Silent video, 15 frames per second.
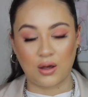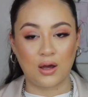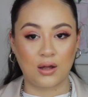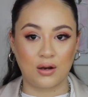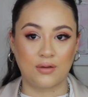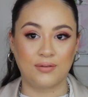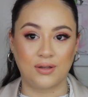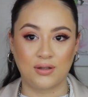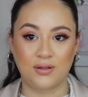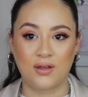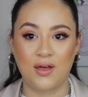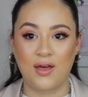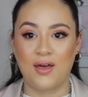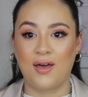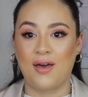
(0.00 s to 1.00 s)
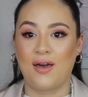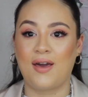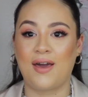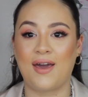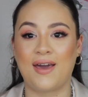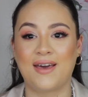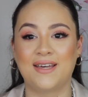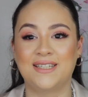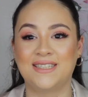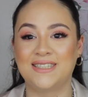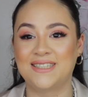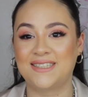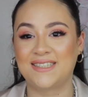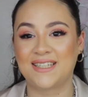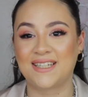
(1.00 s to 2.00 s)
I love it. And